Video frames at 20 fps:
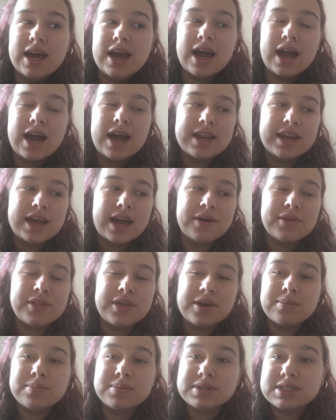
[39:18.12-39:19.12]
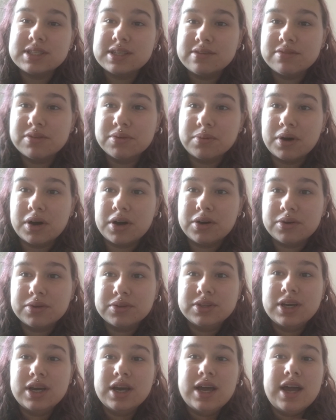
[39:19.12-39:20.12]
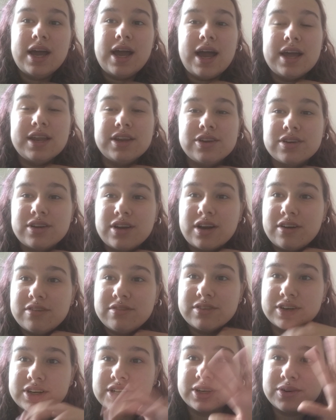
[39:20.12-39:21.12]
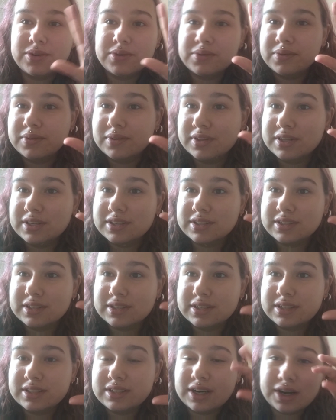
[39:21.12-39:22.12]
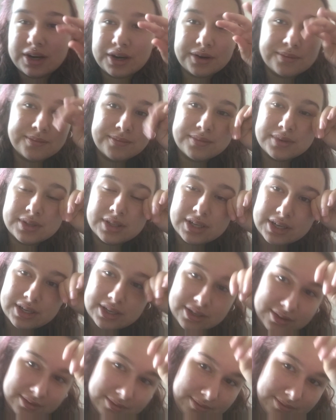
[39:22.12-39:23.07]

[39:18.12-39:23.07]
and how they perceive the world, and uncovering all the like